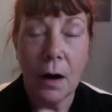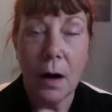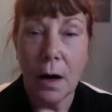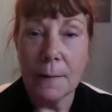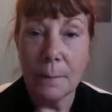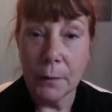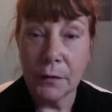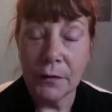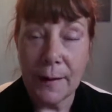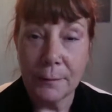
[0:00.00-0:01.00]
on
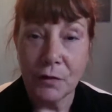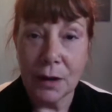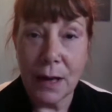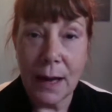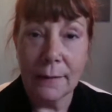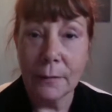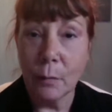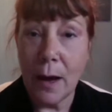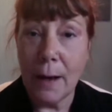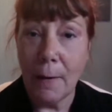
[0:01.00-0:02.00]
perception as
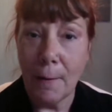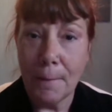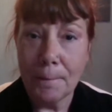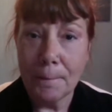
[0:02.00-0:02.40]
well,